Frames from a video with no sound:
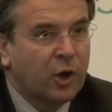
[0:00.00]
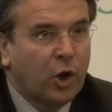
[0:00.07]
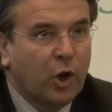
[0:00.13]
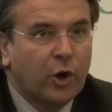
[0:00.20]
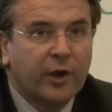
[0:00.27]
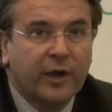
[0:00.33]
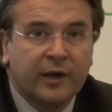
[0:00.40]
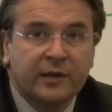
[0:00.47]

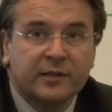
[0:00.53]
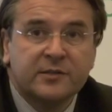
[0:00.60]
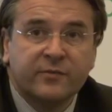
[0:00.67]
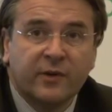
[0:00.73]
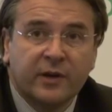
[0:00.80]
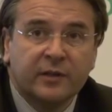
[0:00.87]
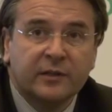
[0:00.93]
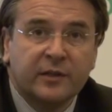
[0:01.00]
along, and it's
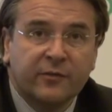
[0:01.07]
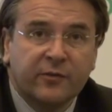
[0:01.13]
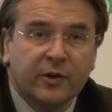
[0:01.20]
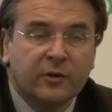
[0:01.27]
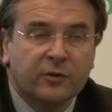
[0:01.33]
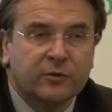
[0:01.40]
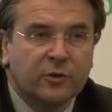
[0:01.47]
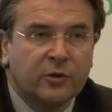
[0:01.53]
very
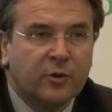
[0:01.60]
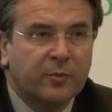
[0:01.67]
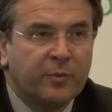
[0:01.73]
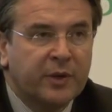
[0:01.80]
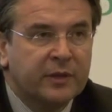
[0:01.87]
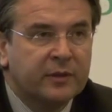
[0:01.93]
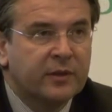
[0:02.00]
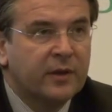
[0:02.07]
difficult to
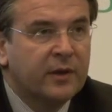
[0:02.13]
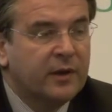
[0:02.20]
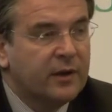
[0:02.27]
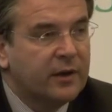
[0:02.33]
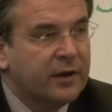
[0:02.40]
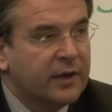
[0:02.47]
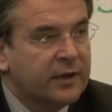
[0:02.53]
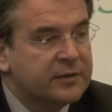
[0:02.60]
compete
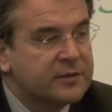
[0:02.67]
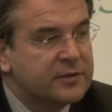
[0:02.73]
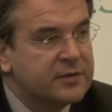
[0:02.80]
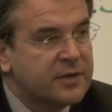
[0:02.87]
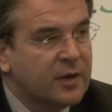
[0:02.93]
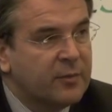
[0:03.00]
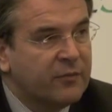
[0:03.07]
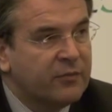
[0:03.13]
against
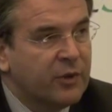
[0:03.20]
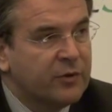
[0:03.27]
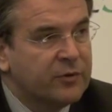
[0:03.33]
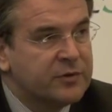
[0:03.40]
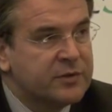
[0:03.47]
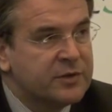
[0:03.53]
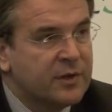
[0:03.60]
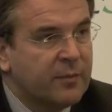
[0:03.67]
some of
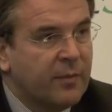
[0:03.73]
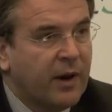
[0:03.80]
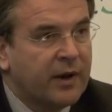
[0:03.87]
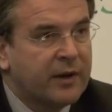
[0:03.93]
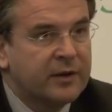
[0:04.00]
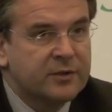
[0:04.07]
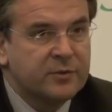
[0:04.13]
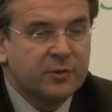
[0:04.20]
those uh,
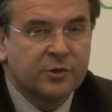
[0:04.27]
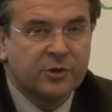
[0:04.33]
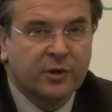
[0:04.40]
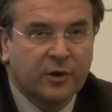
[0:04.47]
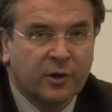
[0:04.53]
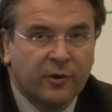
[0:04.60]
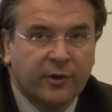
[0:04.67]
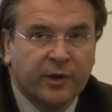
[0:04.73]
markets which are
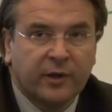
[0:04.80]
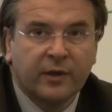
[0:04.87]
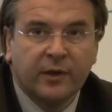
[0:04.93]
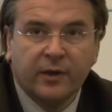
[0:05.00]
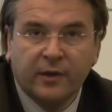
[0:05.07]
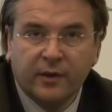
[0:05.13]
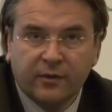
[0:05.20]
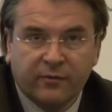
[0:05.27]
growing
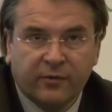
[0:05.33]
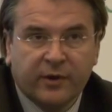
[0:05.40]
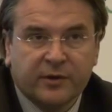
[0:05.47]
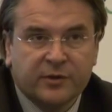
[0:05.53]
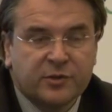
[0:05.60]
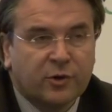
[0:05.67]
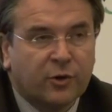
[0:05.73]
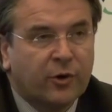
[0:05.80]

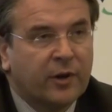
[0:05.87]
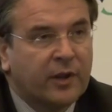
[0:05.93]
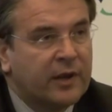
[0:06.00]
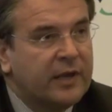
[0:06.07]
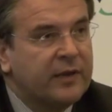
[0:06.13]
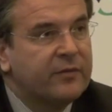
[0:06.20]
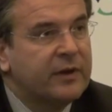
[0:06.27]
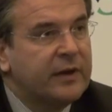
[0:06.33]
very strongly.
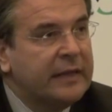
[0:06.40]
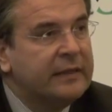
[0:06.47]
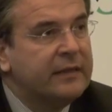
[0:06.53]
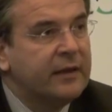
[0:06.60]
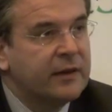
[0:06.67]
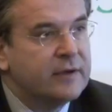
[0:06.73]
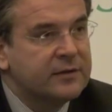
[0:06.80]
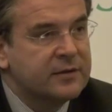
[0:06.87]
And even
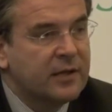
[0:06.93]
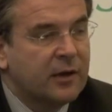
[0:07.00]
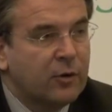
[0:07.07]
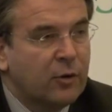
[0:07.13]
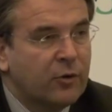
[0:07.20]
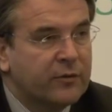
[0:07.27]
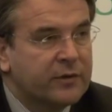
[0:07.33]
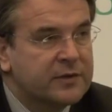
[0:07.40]
India is now
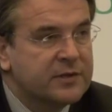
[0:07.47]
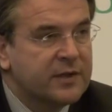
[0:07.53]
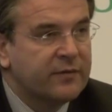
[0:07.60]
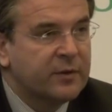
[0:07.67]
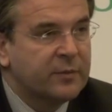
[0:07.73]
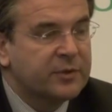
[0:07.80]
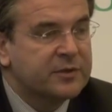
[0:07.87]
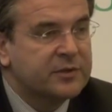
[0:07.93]
over
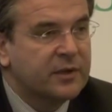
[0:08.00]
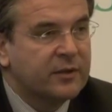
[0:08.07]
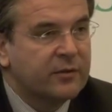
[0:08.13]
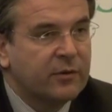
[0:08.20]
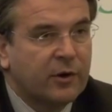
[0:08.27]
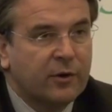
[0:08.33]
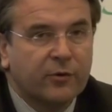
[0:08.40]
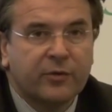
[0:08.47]
7%
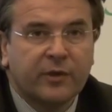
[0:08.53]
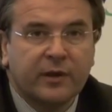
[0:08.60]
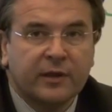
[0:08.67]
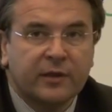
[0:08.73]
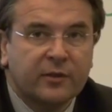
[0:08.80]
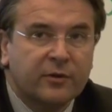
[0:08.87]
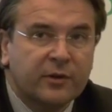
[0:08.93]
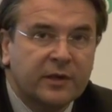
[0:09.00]
growth, and
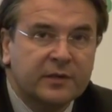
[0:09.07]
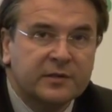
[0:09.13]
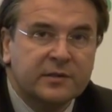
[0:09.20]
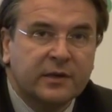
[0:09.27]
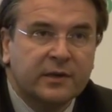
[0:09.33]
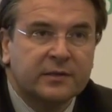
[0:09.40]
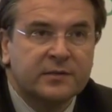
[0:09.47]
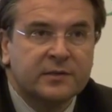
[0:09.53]

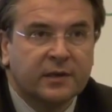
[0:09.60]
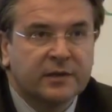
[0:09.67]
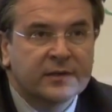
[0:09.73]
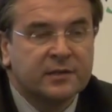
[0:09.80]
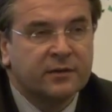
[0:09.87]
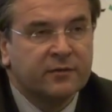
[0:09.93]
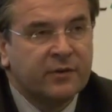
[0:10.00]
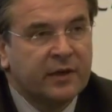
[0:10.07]
Indonesia at
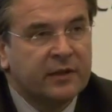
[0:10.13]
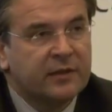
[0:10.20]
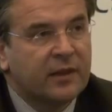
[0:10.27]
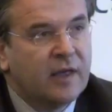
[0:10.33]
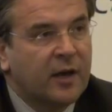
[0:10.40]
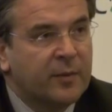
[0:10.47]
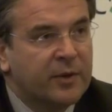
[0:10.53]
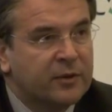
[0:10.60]
6, and
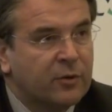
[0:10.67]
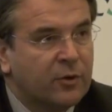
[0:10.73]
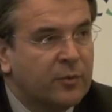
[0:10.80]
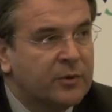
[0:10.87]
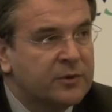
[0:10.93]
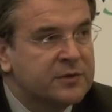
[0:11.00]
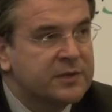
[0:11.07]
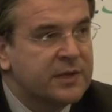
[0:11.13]
Vietnam at
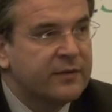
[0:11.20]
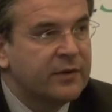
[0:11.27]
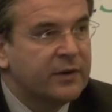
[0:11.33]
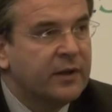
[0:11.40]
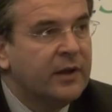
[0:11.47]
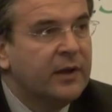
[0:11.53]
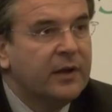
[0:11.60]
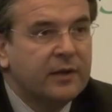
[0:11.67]
almost 7.
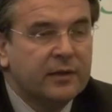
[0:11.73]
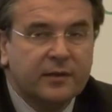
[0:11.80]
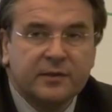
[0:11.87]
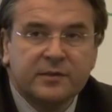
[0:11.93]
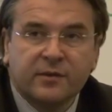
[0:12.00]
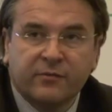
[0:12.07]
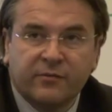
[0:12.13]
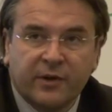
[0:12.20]

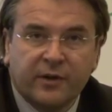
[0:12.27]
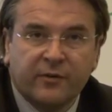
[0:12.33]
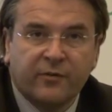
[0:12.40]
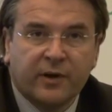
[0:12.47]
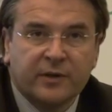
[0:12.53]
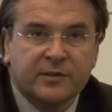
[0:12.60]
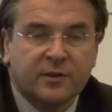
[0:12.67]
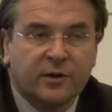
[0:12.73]
These are very
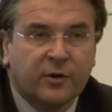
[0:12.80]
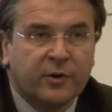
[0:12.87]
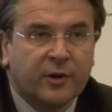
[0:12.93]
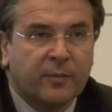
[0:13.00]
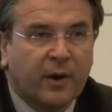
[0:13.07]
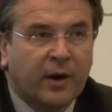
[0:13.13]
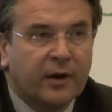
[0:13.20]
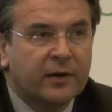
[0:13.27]
fast
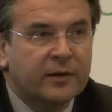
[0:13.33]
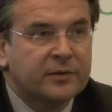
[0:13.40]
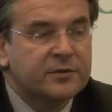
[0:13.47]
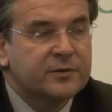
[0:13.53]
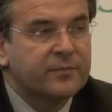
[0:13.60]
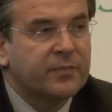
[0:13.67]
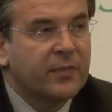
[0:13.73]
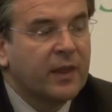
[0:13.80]
growing
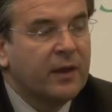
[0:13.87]
markets.